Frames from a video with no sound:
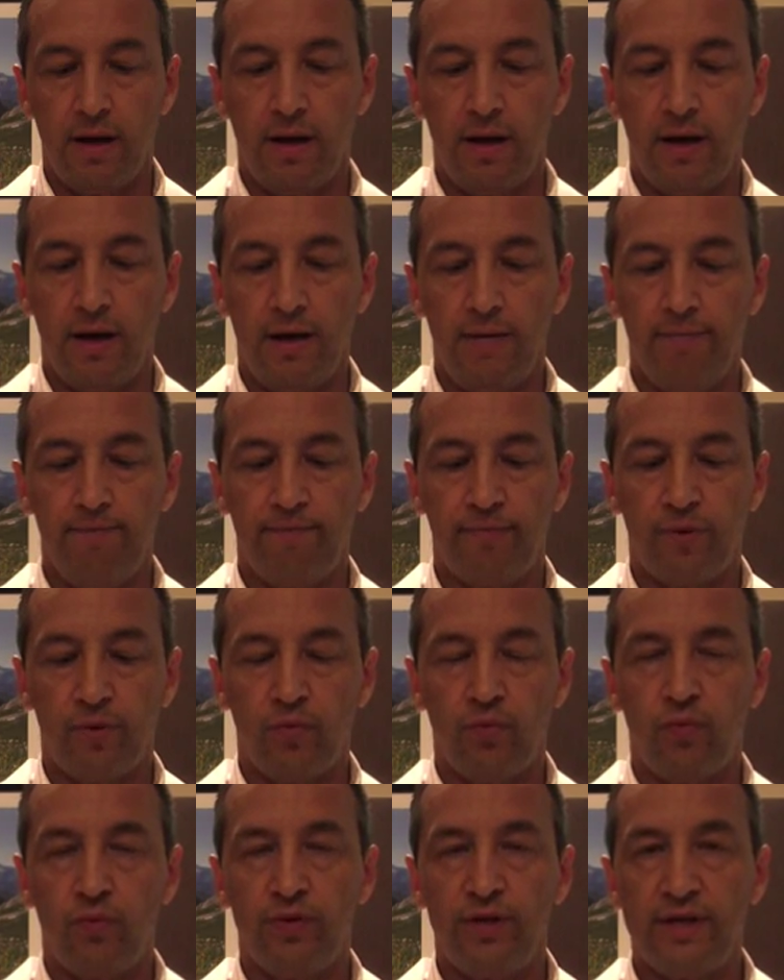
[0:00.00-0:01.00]

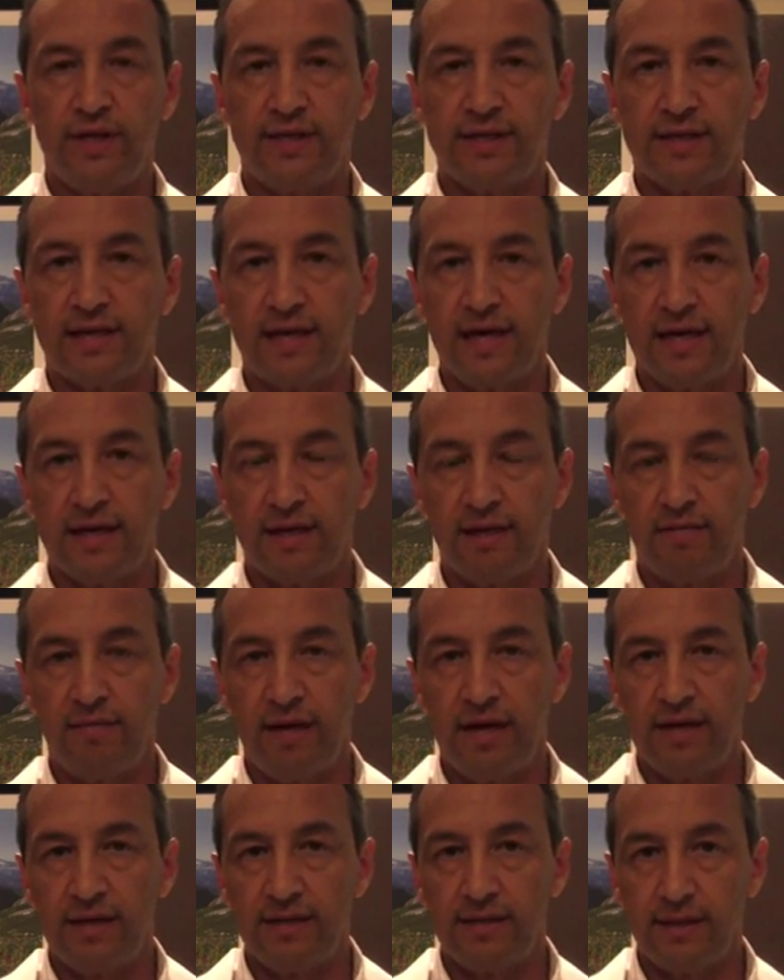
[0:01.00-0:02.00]
The disconnect in
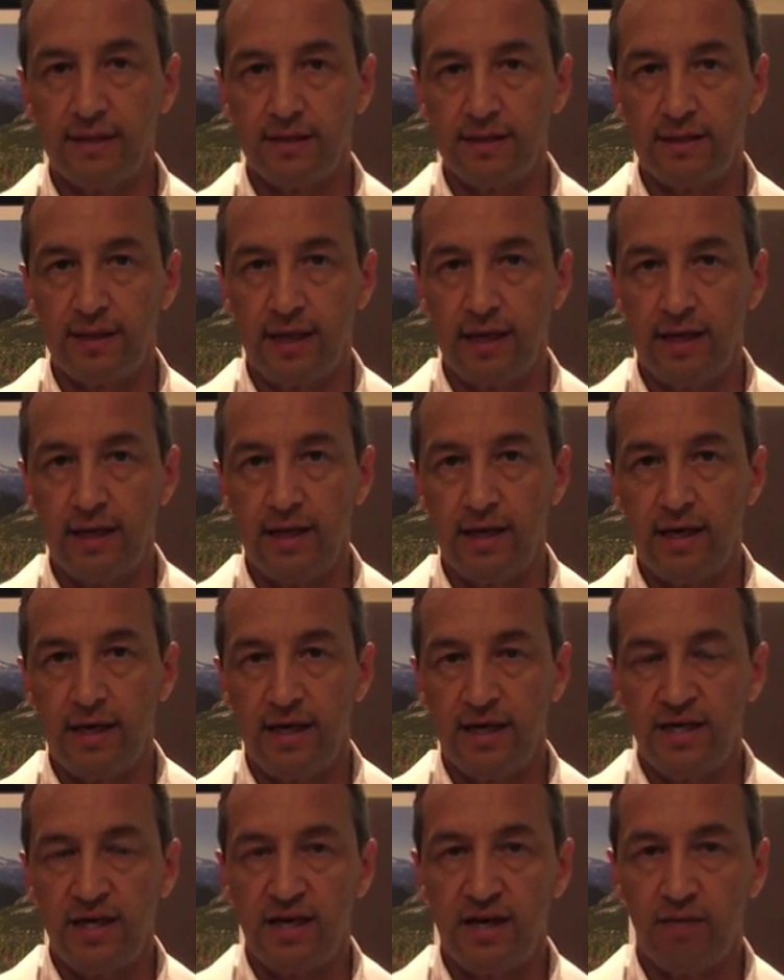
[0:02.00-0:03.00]
medicine is that
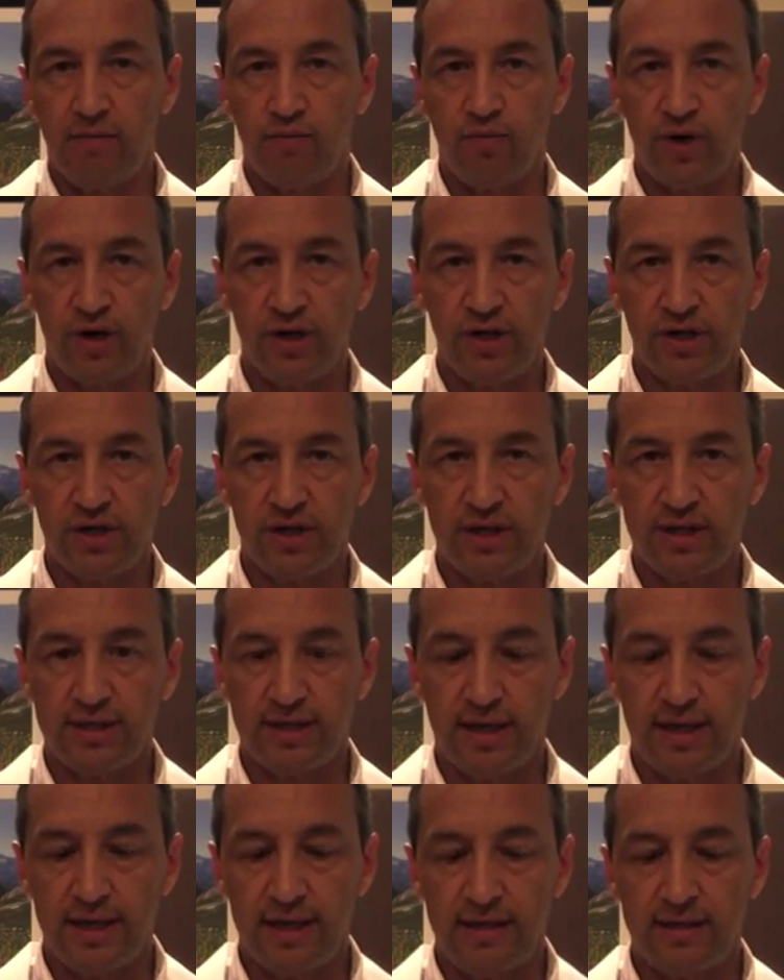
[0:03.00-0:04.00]
decompression is
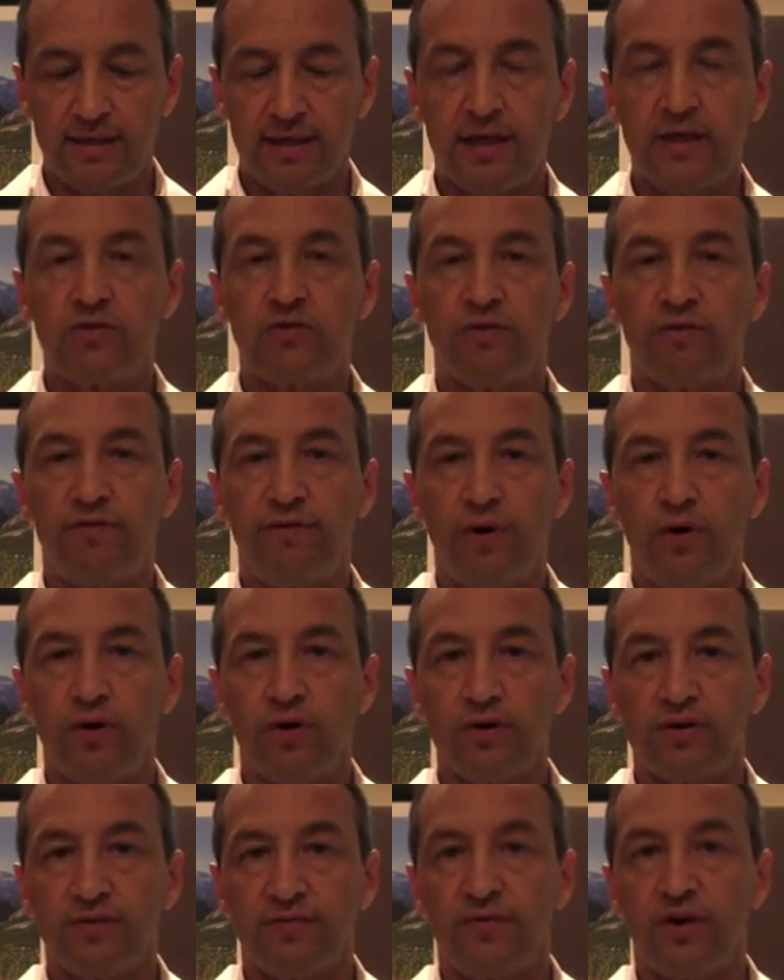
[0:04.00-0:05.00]
not a central
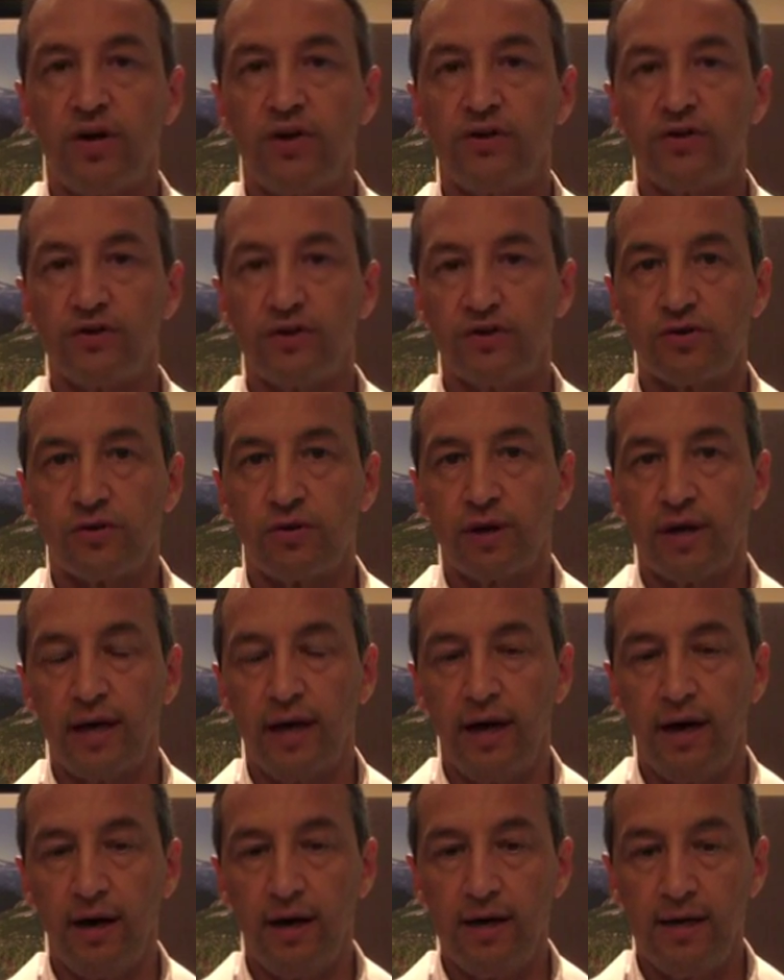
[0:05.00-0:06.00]
focus of non-surgical
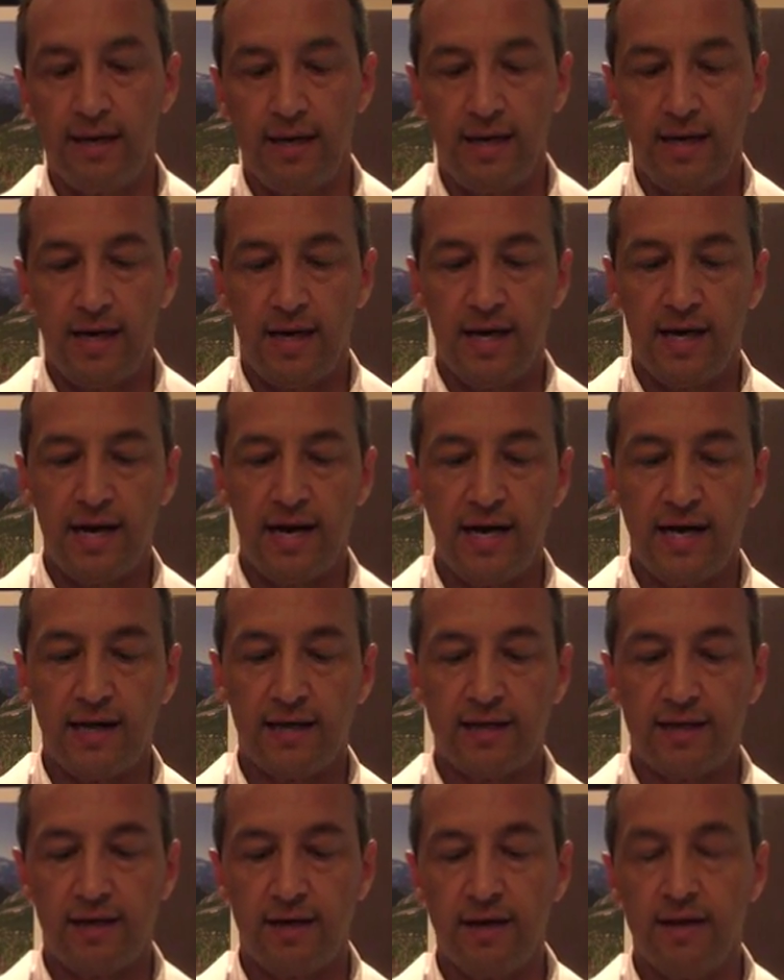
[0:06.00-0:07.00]
care, and I
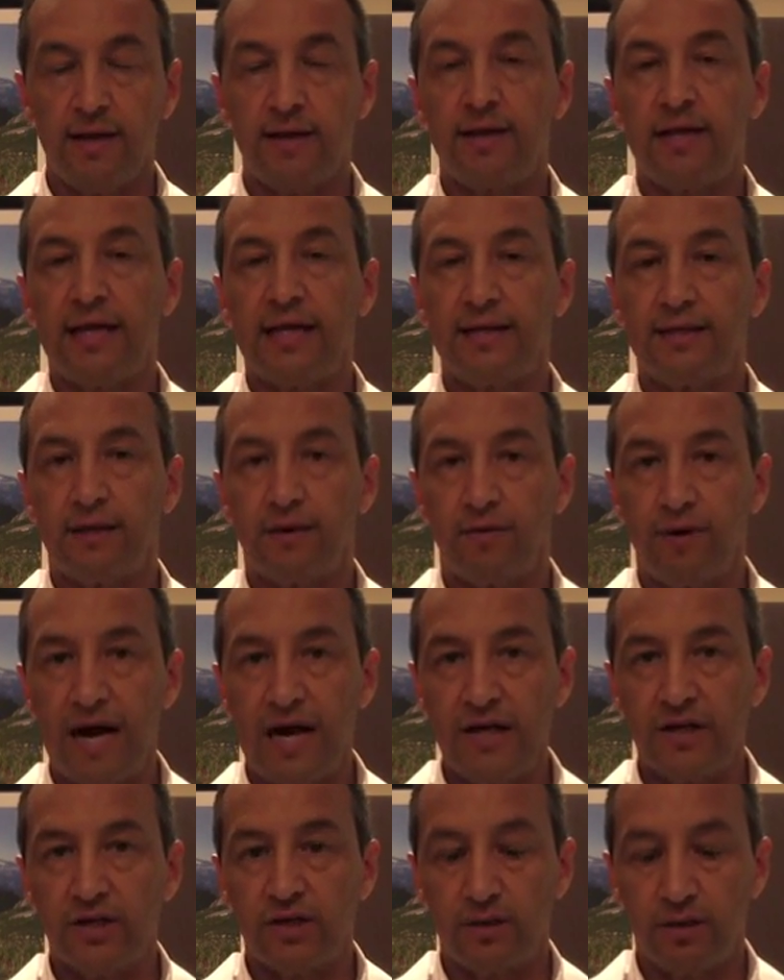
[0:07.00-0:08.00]
can tell you that that's
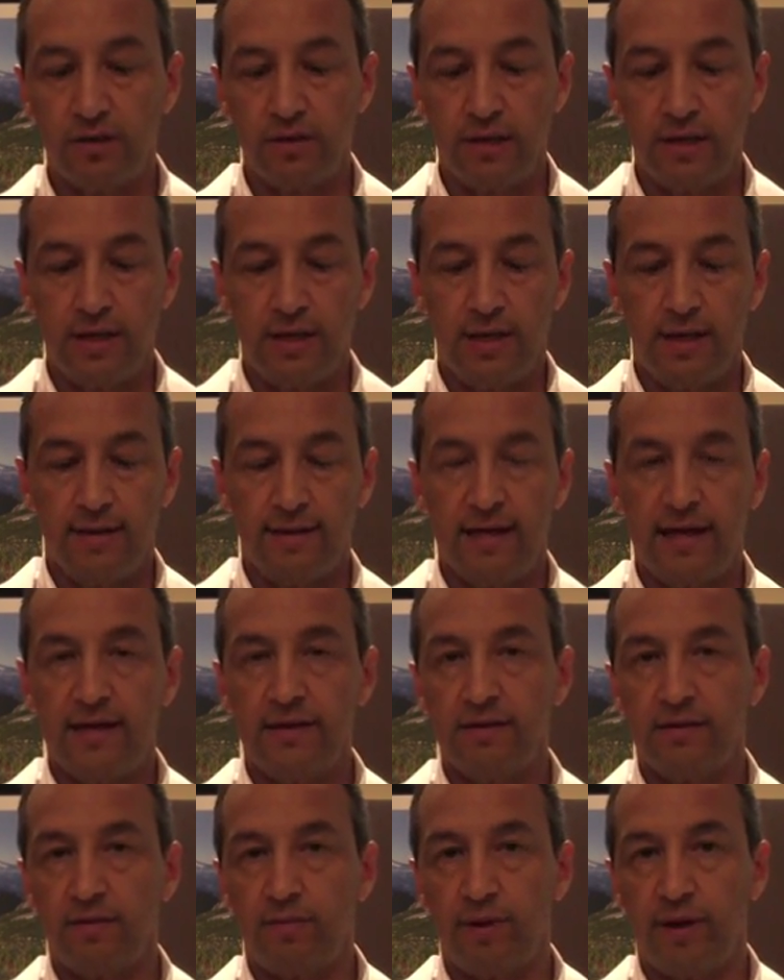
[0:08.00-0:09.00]
irrational. That
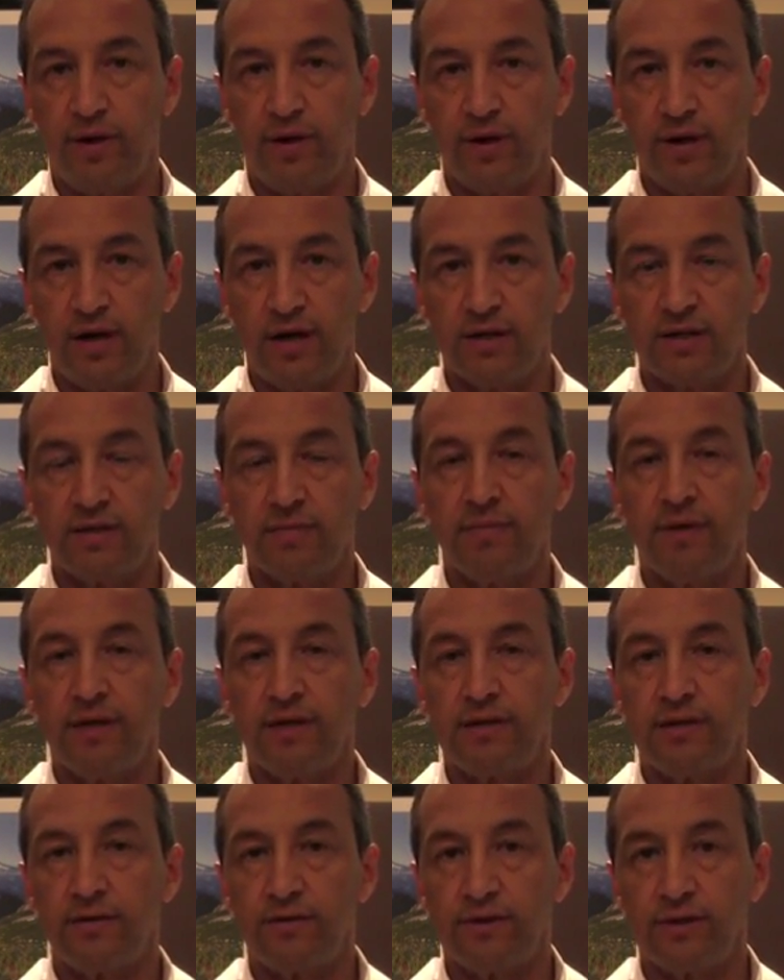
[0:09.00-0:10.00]
is a paradox that
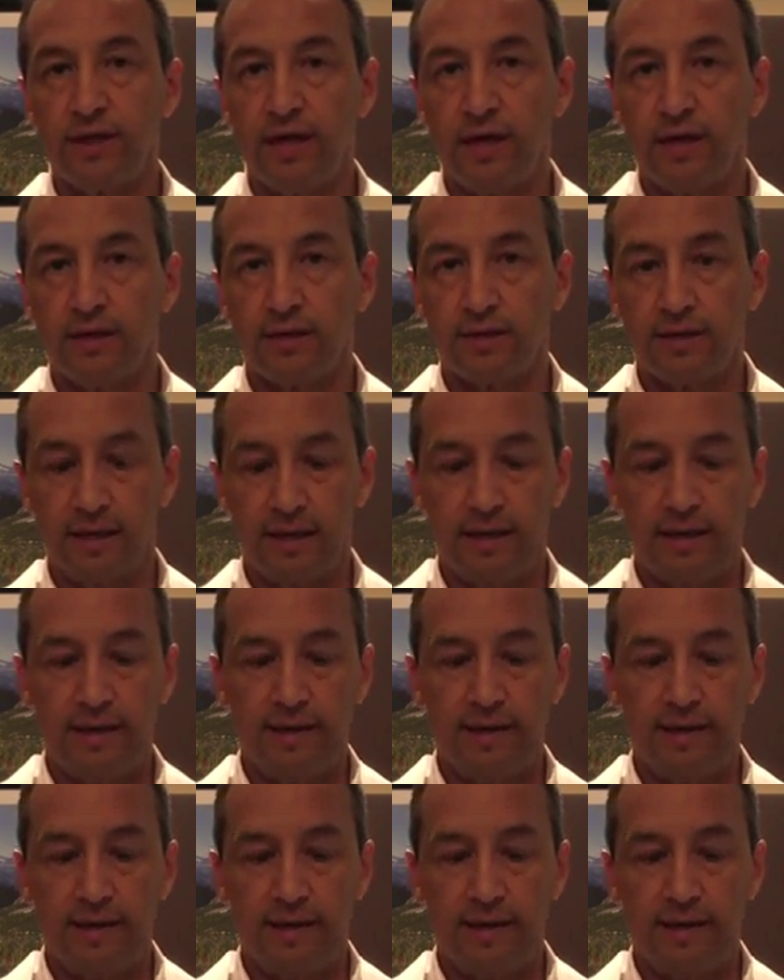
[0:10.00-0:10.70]
makes no sense.